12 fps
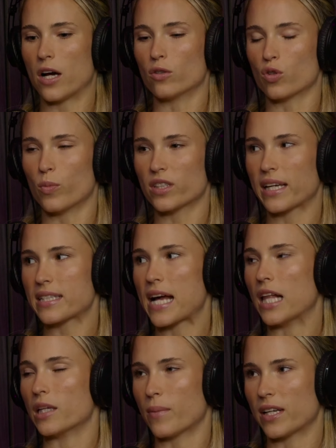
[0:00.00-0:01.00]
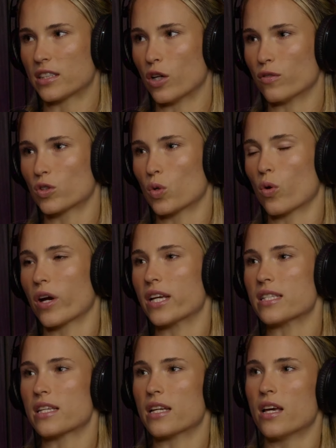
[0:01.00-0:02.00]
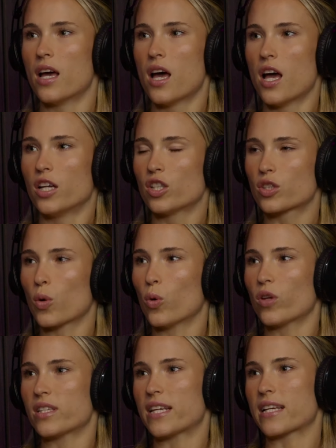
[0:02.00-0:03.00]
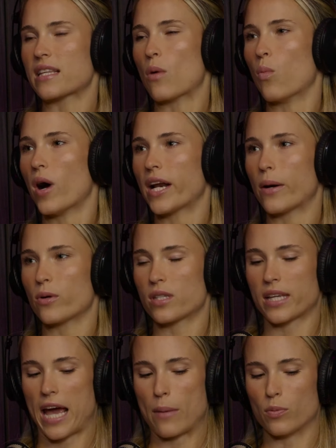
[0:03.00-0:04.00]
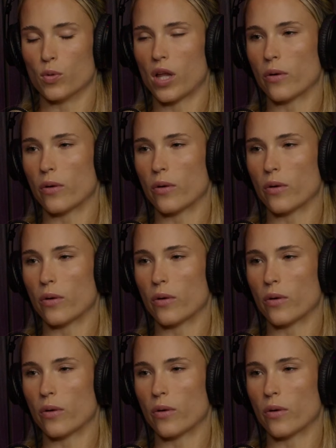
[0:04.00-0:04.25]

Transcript: I was almost like telling myself stories and just all these things that one, I wasn't capable.